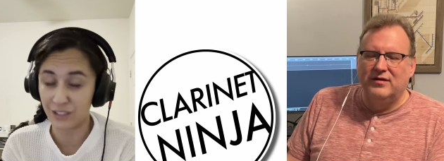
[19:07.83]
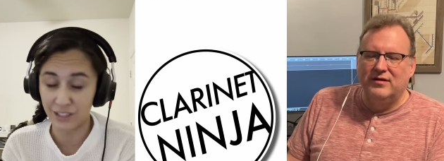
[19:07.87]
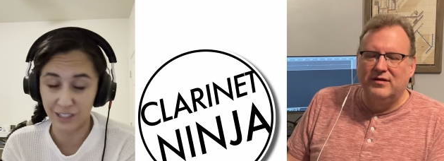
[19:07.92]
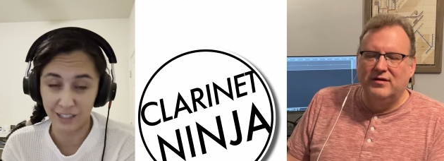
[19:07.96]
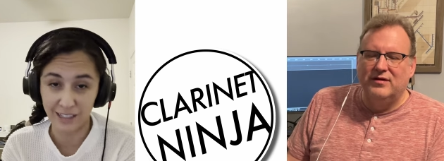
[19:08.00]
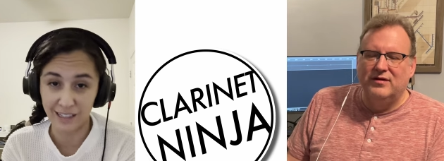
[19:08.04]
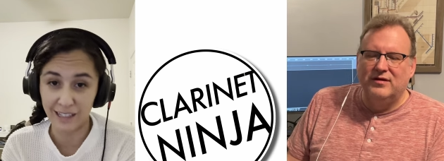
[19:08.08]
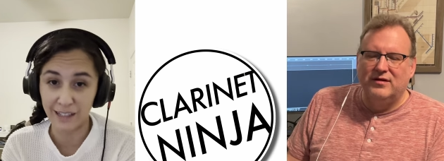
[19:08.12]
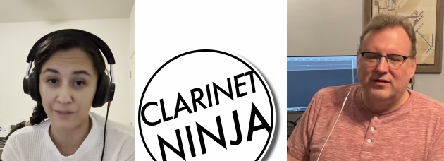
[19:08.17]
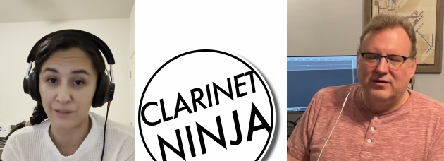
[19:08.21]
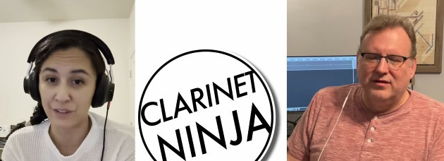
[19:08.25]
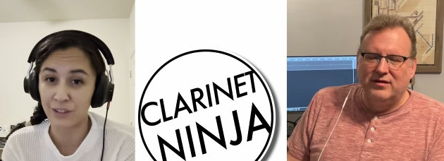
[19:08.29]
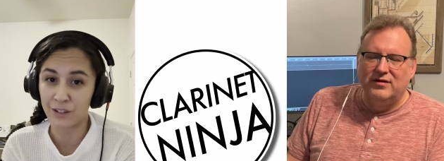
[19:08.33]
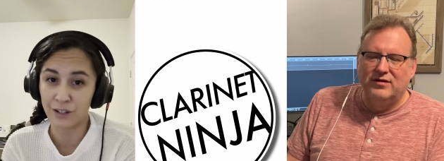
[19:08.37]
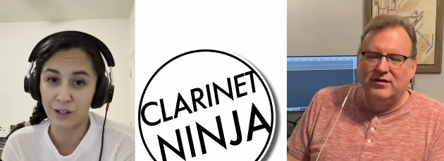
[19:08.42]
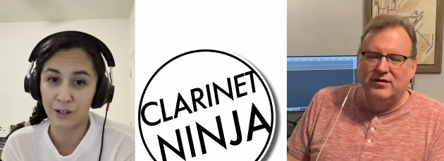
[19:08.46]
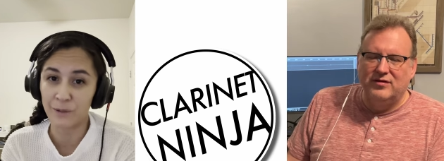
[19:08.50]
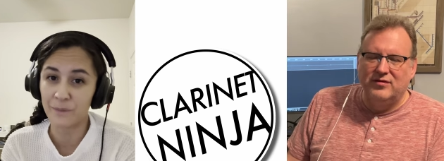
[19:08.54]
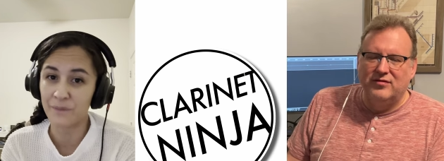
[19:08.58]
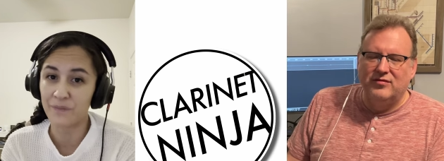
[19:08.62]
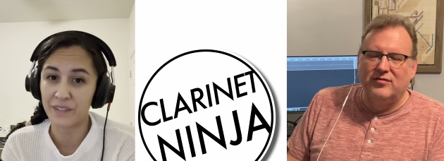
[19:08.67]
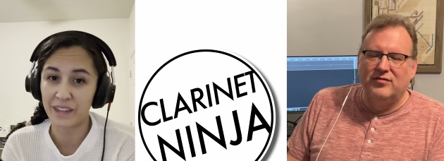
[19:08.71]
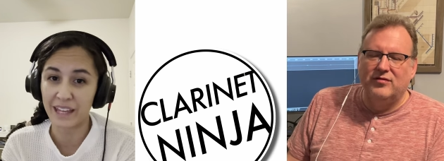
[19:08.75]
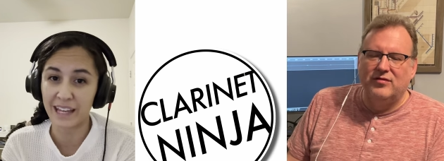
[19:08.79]
Speaker 1: to give, you know,
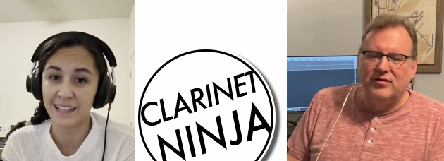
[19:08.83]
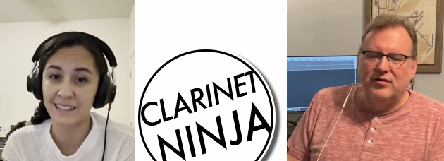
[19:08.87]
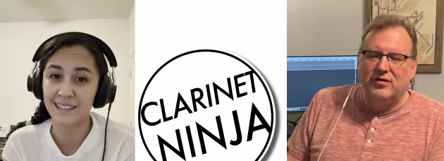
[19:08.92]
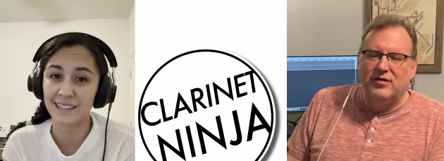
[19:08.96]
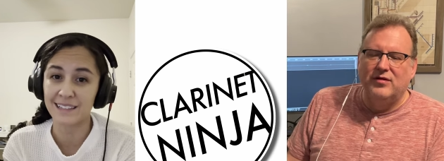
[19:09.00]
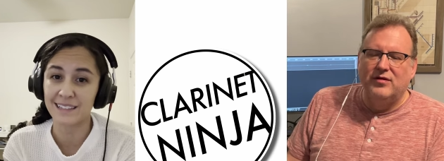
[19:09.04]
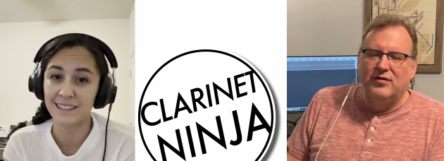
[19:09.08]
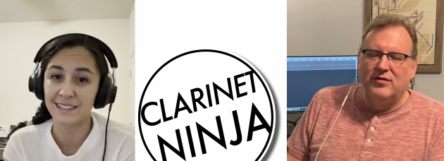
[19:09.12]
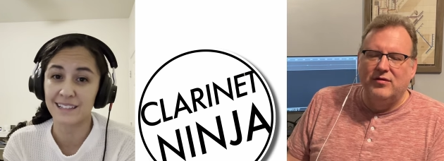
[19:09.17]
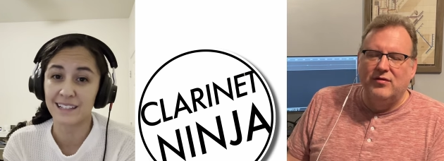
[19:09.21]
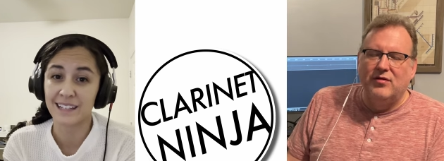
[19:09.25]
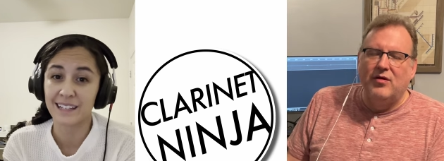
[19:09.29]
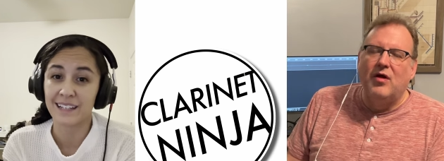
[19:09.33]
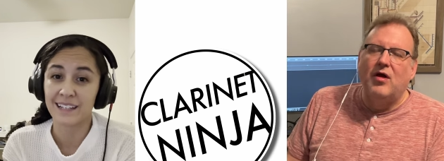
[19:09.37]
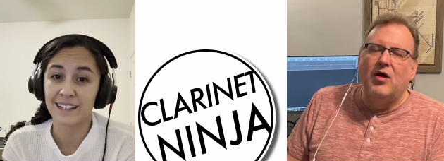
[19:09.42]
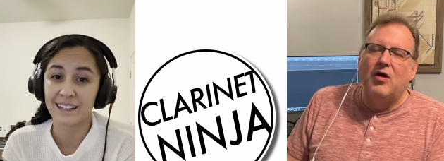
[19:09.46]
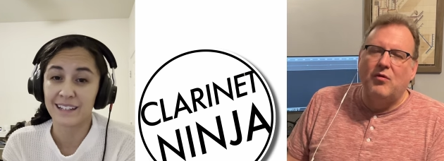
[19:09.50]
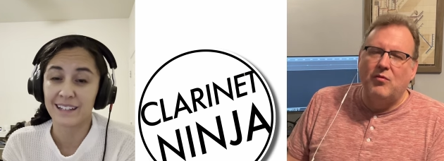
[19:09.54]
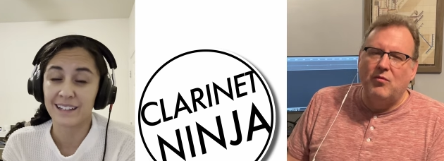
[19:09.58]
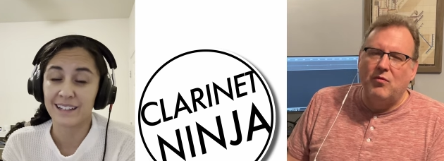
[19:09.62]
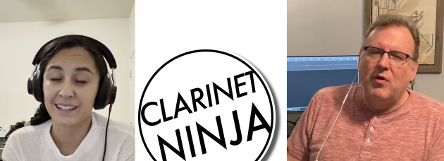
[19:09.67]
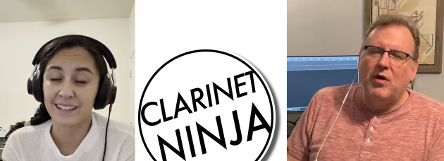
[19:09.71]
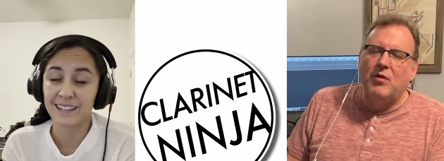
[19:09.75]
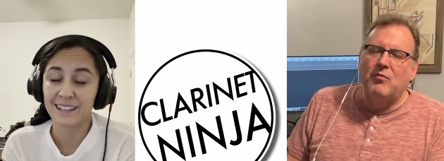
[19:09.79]
that's,
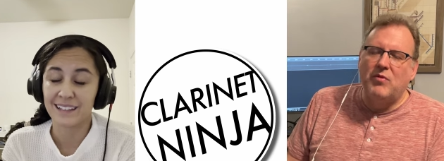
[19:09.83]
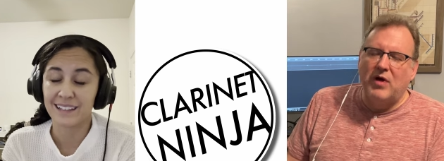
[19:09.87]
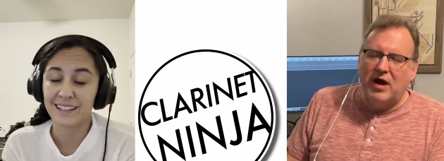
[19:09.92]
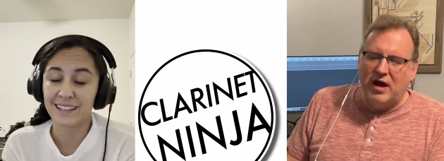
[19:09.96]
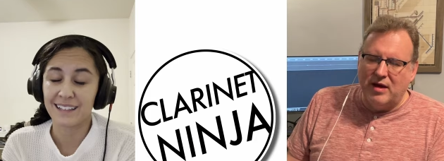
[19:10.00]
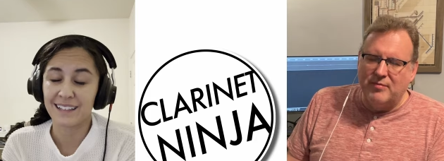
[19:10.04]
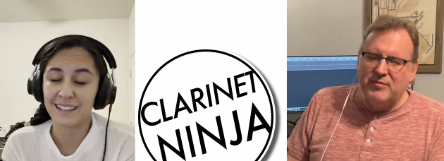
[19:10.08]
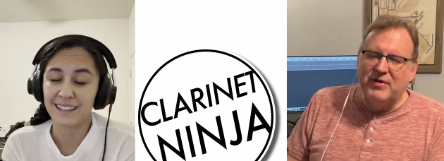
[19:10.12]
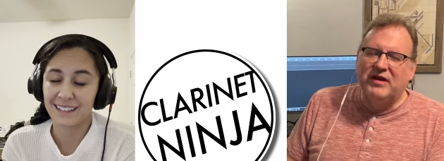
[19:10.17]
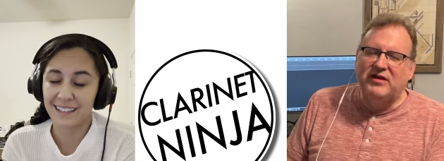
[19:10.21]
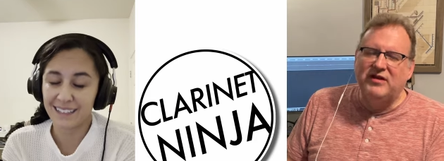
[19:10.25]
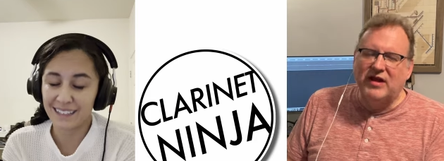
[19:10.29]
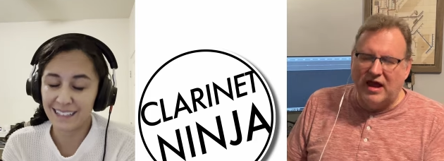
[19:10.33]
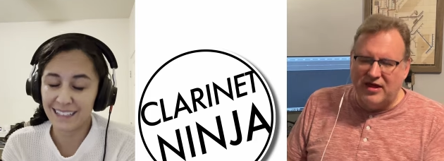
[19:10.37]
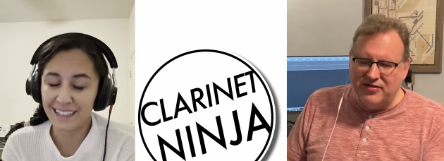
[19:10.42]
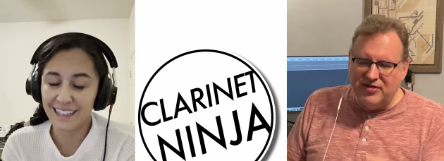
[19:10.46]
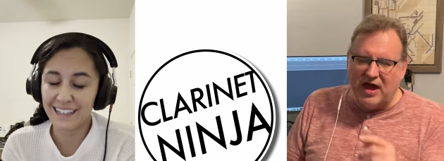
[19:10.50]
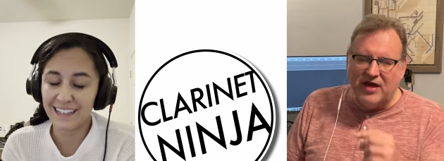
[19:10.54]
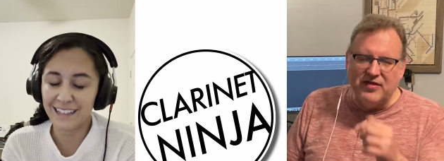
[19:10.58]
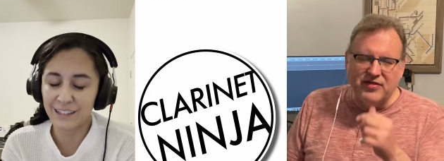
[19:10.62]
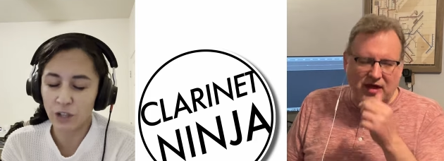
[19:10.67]
well, I mean, it's